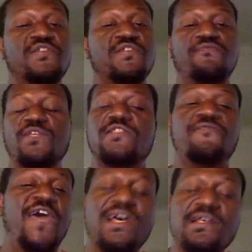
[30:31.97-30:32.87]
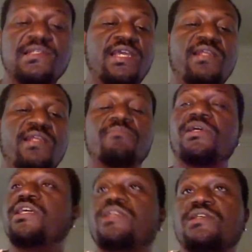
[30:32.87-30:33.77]
it's fascinating, but
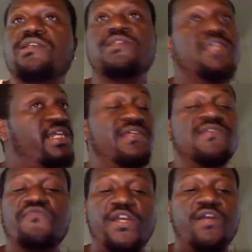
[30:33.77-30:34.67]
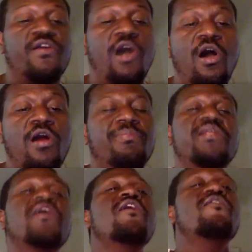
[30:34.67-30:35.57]
it is very hard. But
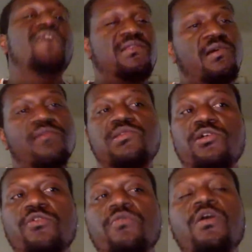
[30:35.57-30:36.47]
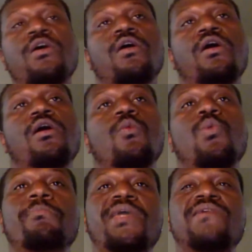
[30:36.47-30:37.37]
that's also
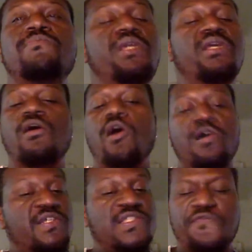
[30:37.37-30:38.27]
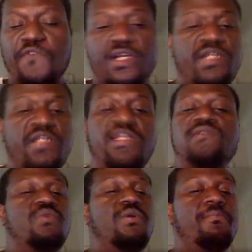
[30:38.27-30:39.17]
what makes being an artist fun. That's
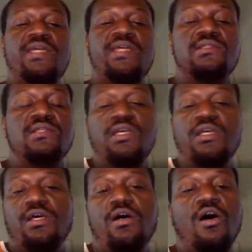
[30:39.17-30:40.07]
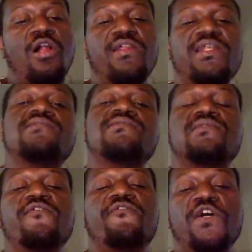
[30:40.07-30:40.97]
what makes all of that
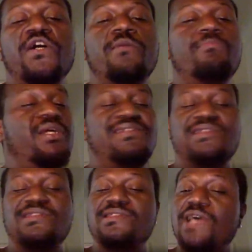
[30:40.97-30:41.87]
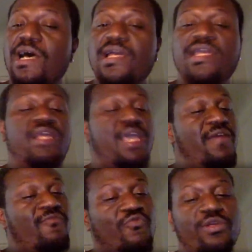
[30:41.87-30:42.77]
stuff fun. But design
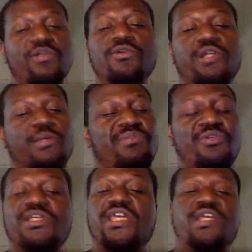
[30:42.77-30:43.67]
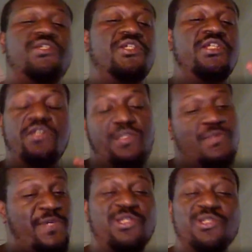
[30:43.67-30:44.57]
and real communication,
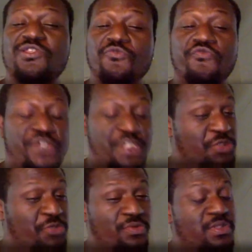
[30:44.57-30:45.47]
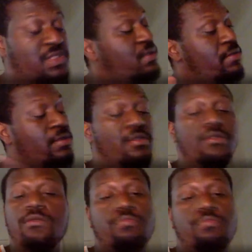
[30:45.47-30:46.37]
especially through visuals.
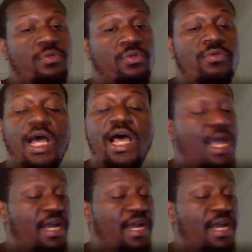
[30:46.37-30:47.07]
I